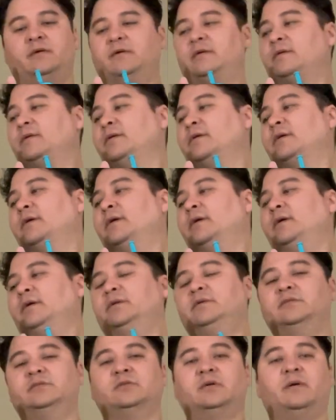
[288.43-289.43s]

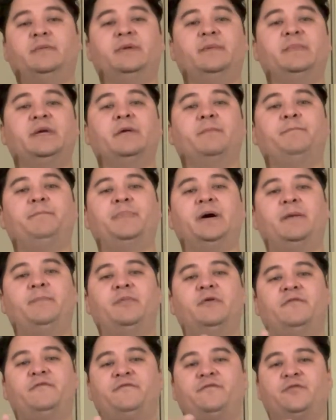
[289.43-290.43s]
Okay, so I'm going to make a
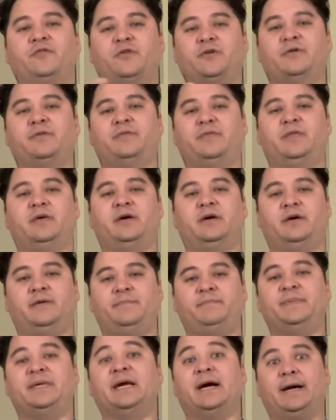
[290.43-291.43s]
bubble for the
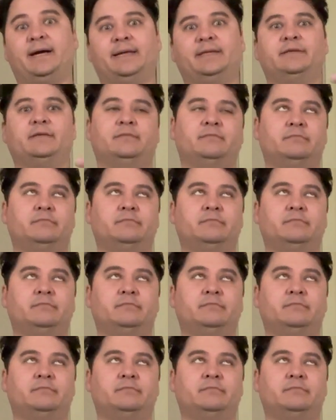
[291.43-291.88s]
behind.